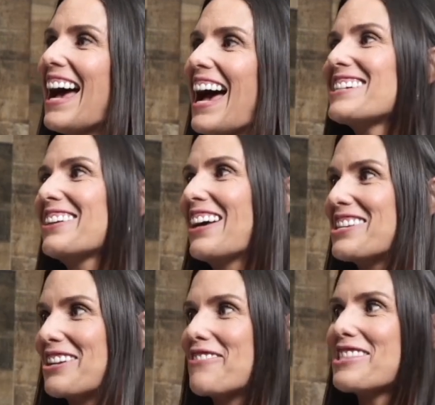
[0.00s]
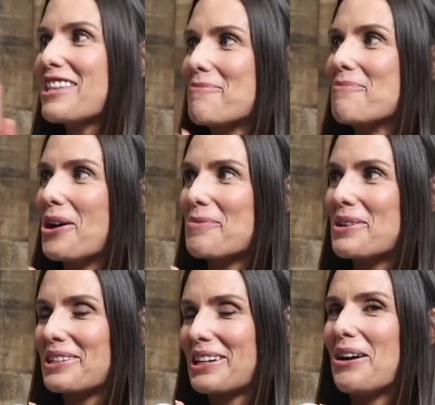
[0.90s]
And kind of in that
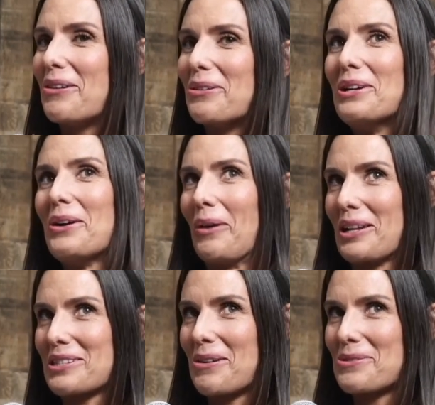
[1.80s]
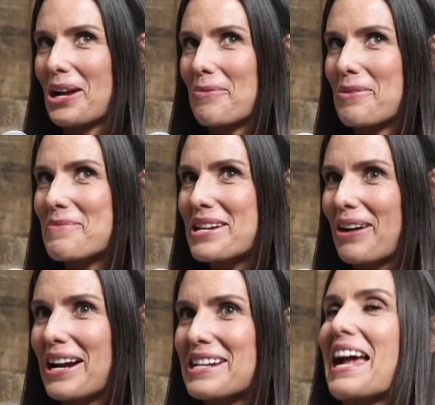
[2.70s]
moment go, what's going on with me
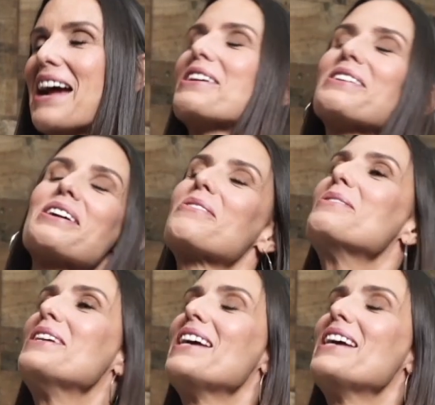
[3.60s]
right now, you know?